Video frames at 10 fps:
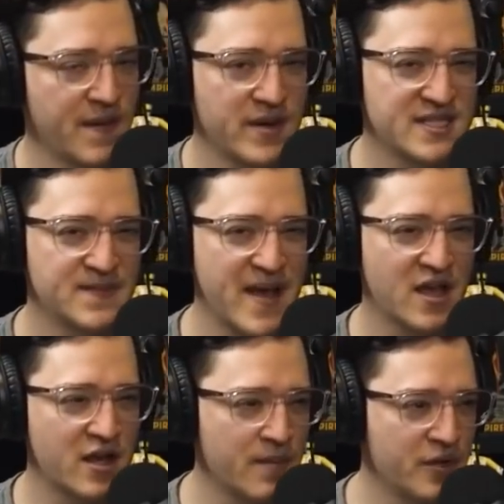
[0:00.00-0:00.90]
If I'm going to
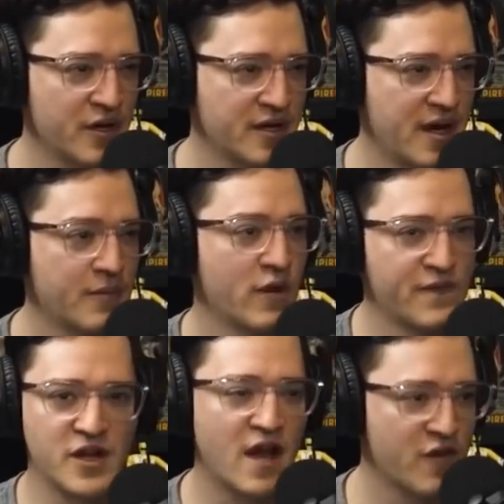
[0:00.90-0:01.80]
spec on a book, I'm going
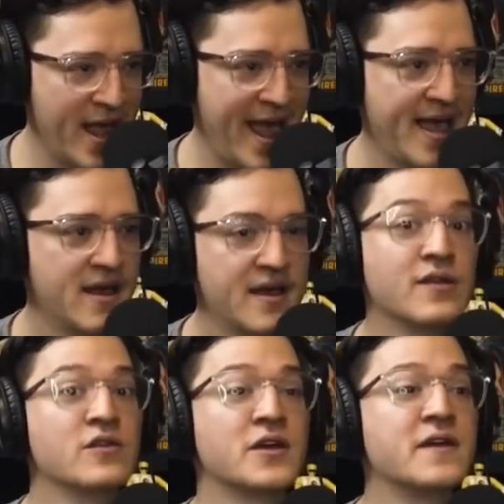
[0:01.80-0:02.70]
for cover A
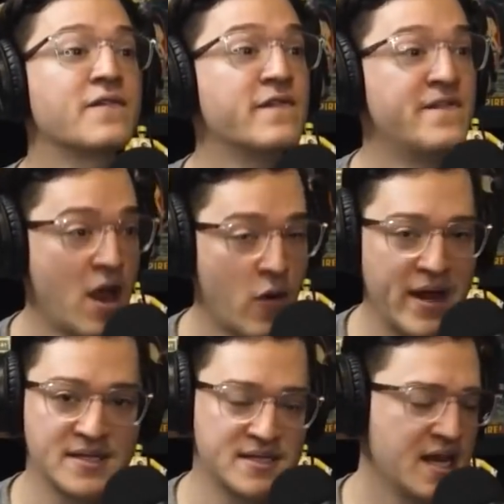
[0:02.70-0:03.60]
and looking for
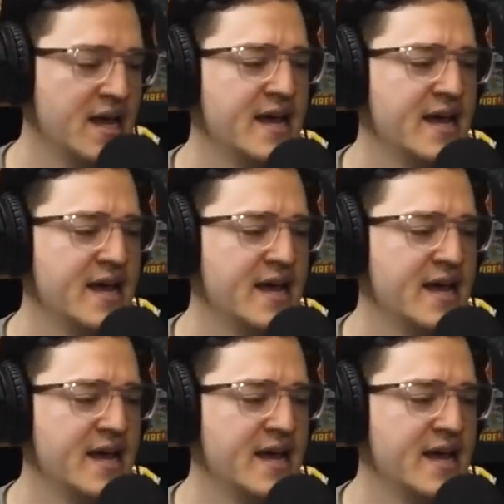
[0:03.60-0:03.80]
variants,